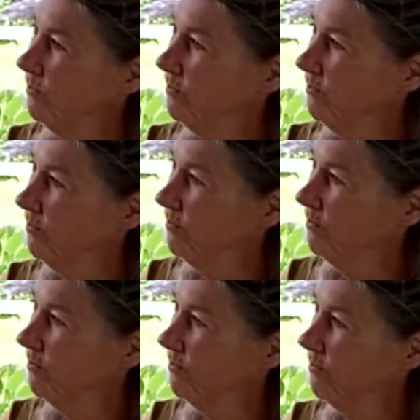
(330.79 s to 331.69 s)

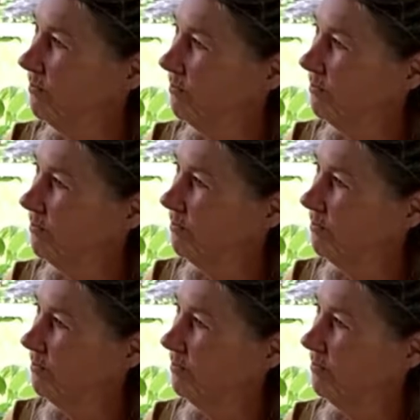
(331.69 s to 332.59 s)

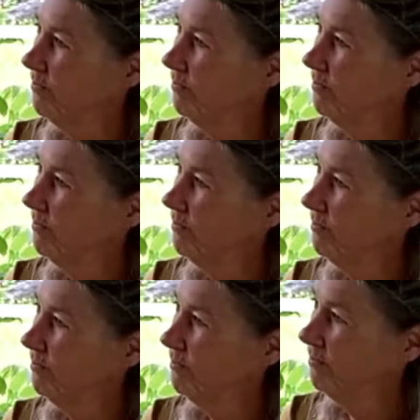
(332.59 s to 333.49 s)

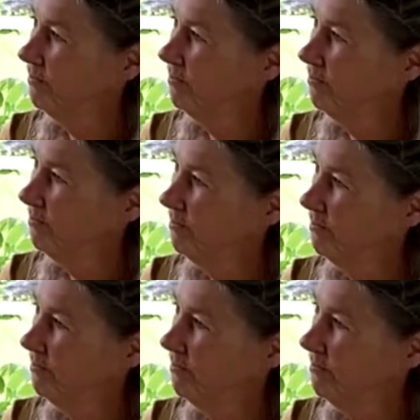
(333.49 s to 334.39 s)

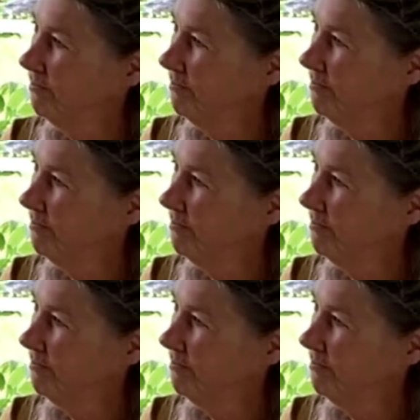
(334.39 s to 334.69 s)
The person shown says nothing.